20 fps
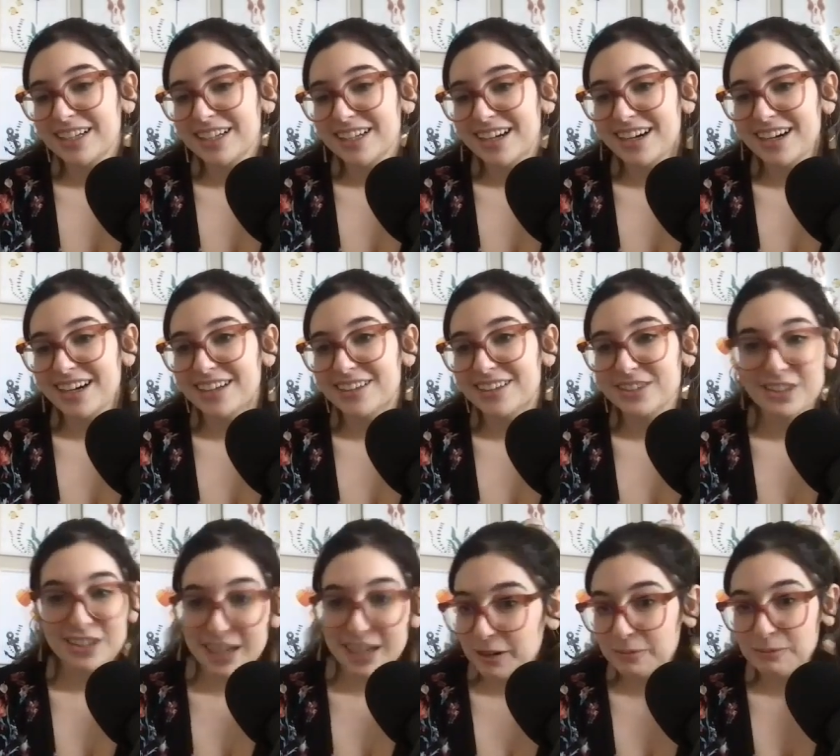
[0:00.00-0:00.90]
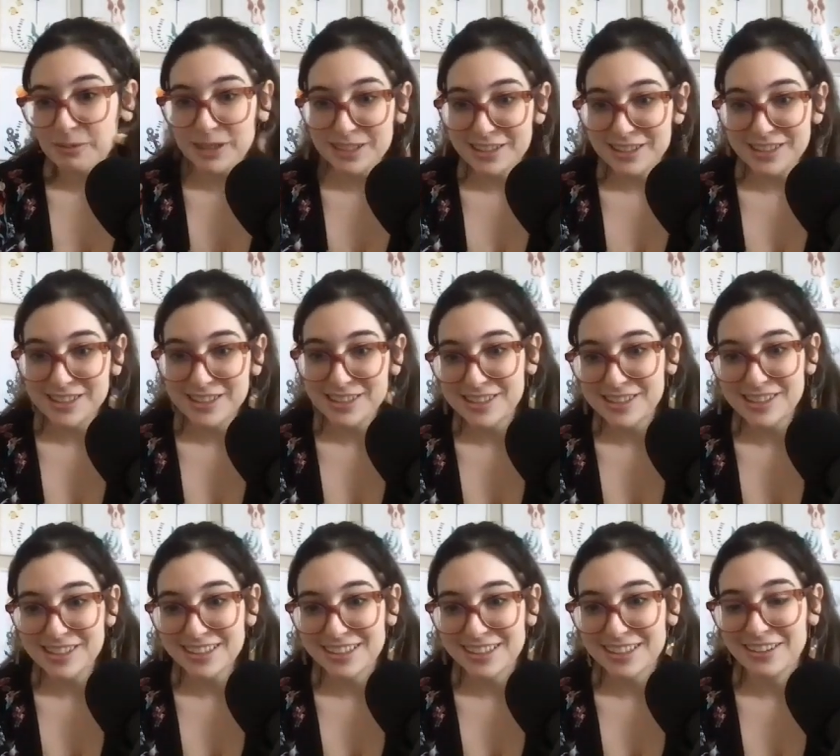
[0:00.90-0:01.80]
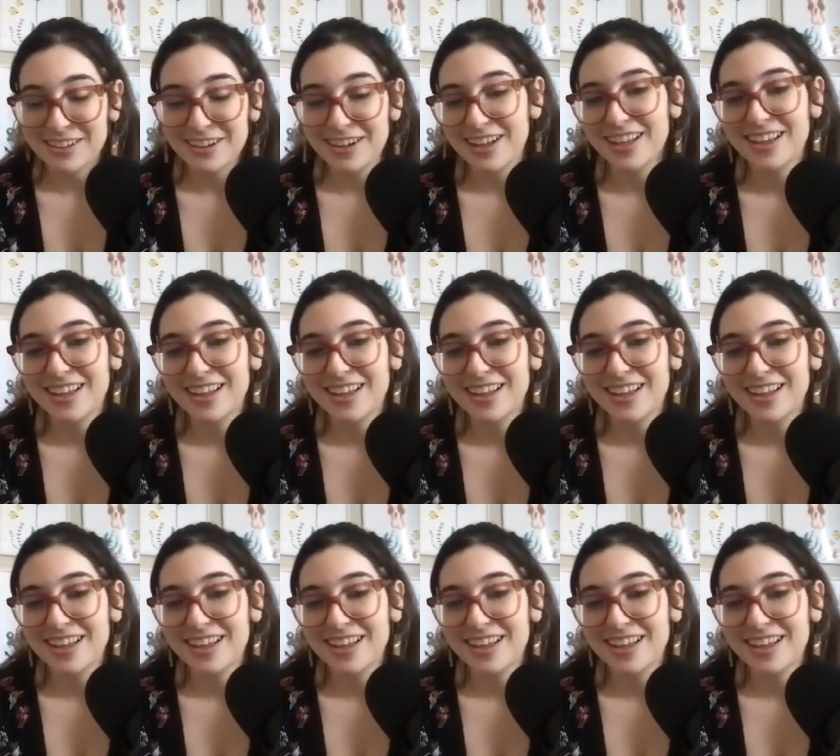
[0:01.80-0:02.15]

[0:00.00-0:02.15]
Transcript: uh, look how much, you know,